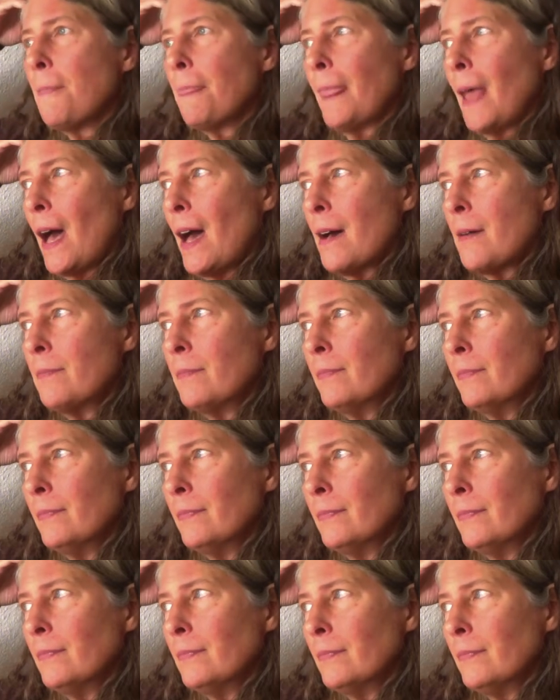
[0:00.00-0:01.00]

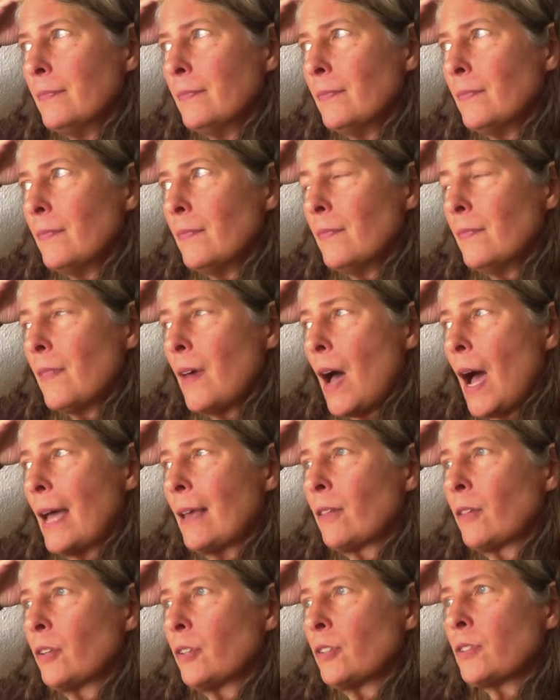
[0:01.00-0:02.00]
I
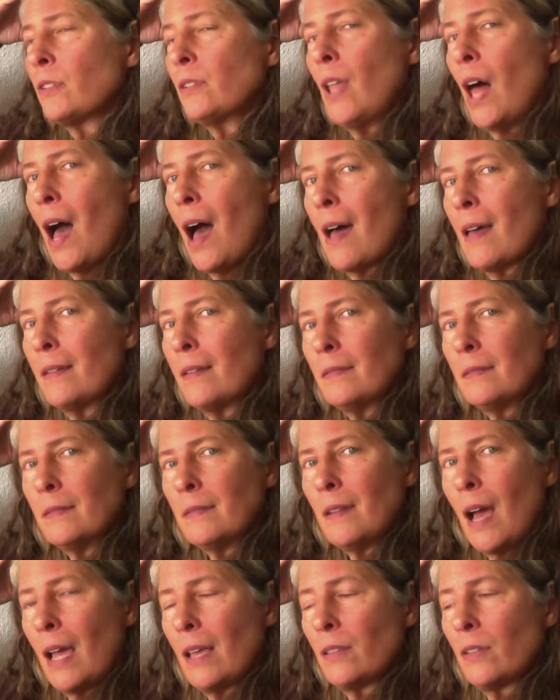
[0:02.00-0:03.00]
learned a lot.
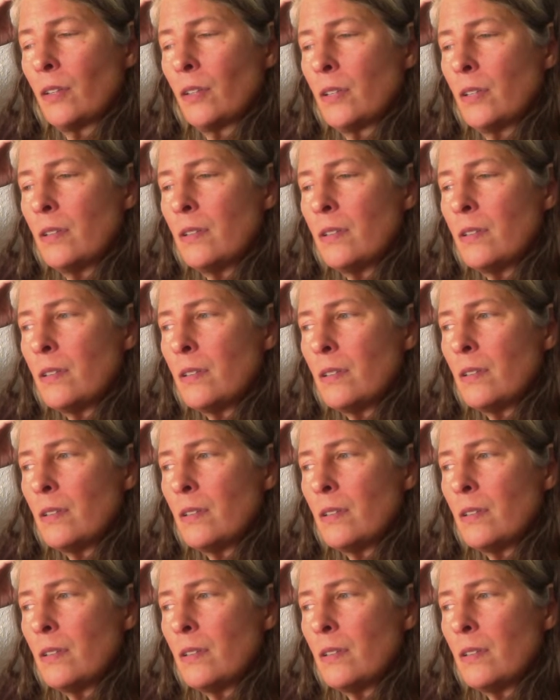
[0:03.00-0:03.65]
I learned